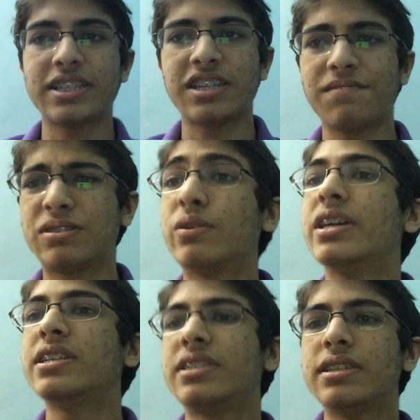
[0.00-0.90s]
and stuff, so I
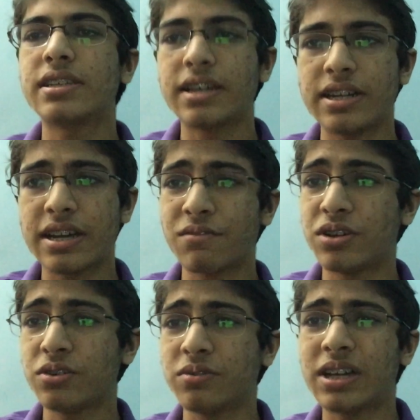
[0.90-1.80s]
just decided I want
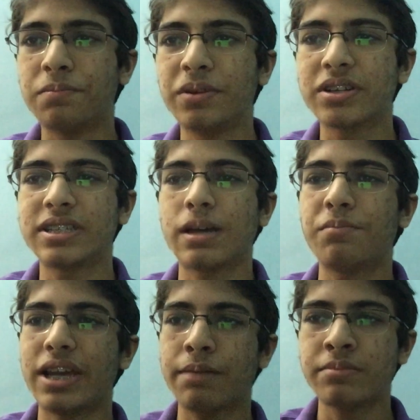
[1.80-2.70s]
to do that because
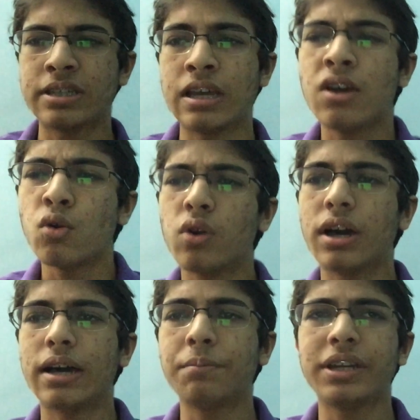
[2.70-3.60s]
sometimes,
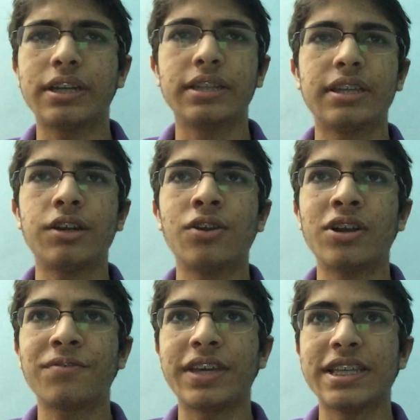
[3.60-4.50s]
I mean, there are a lot
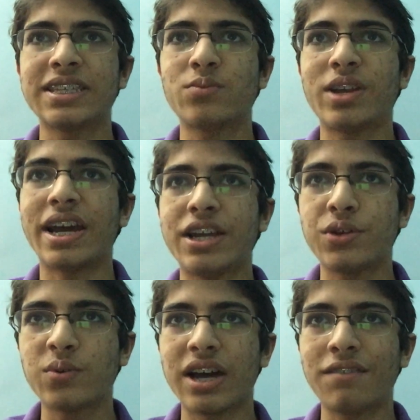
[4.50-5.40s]
of cases when I
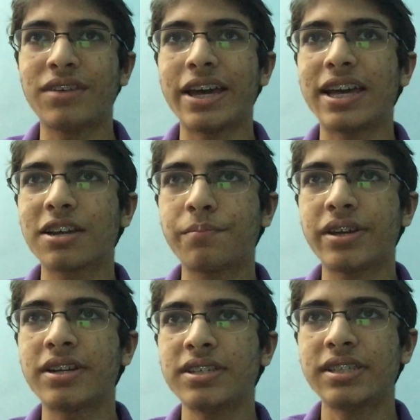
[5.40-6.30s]
do have diag
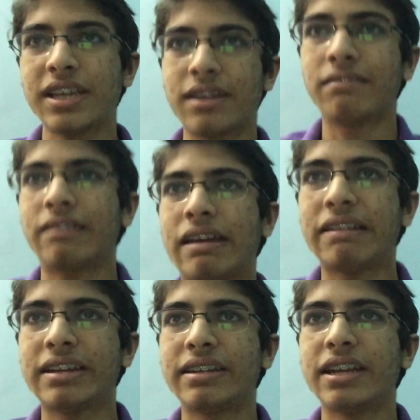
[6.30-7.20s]
pairs and
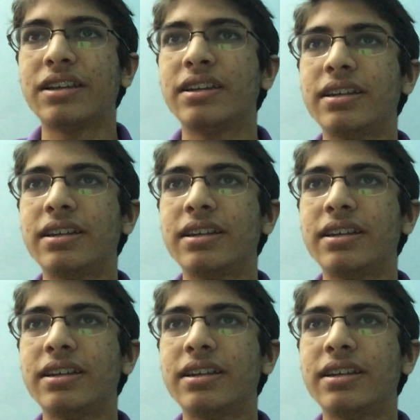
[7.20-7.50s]
I tend